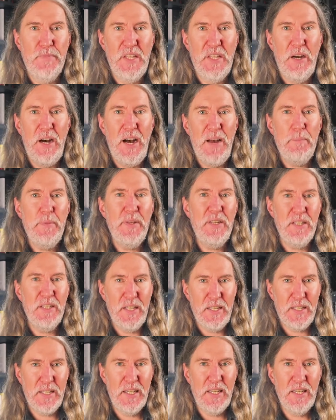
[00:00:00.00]
Now, I've been
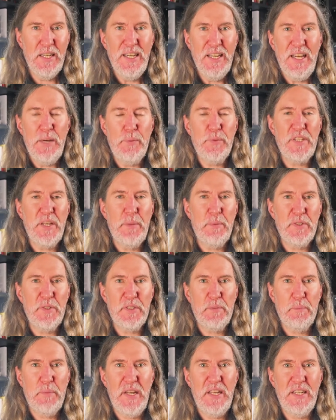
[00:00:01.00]
lucky and was able
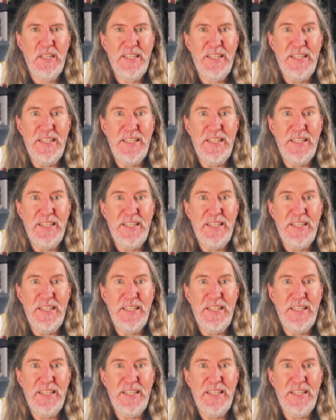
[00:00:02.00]
to spend